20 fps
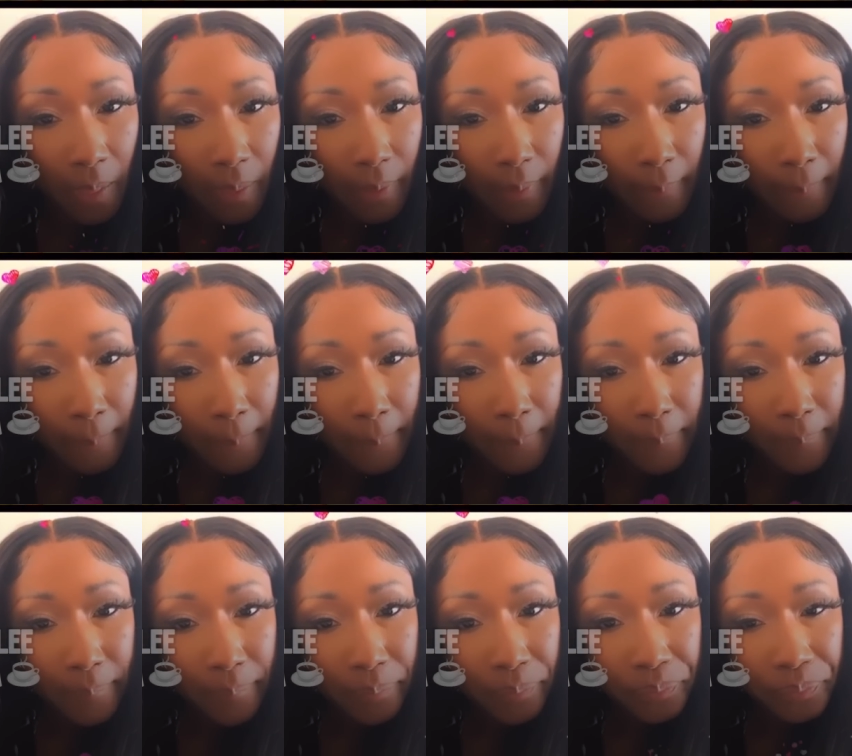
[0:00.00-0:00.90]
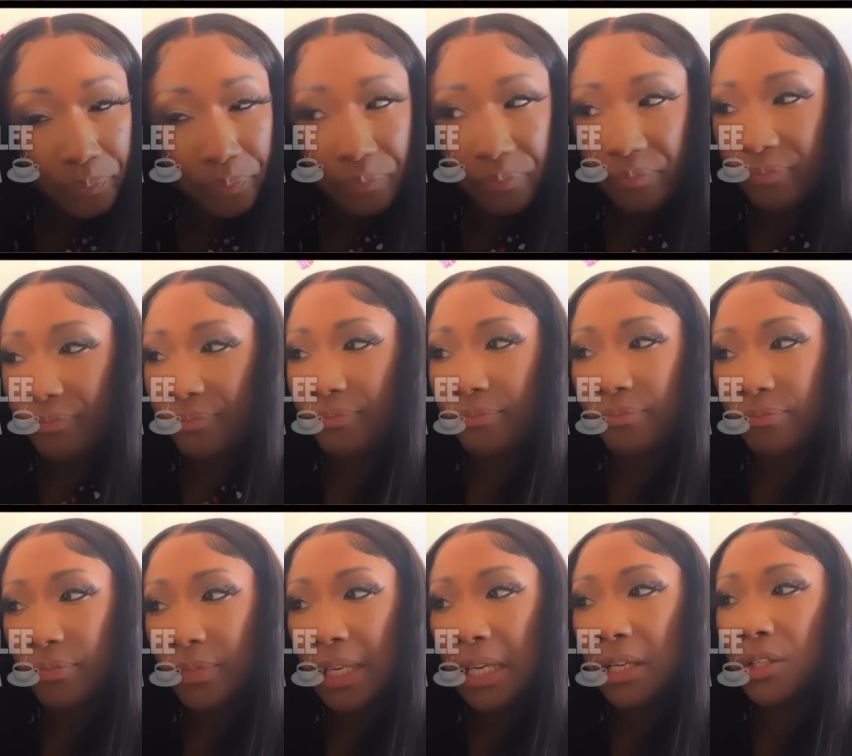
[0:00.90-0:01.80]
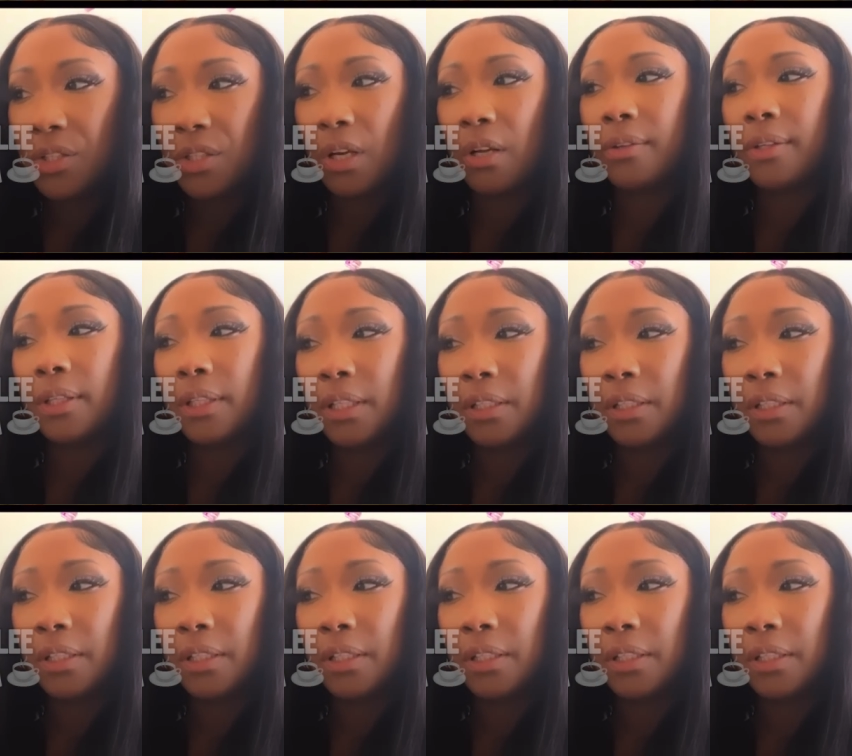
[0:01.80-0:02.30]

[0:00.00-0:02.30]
Yeah, it's your delivery.